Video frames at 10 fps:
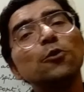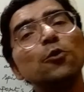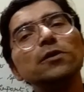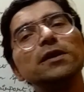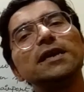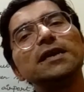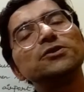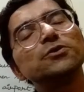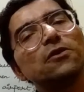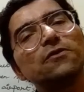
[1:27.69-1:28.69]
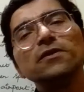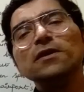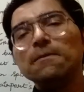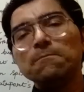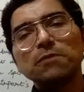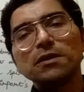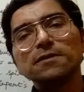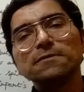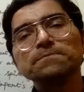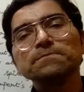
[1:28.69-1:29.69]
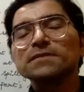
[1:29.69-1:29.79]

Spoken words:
old age of mother.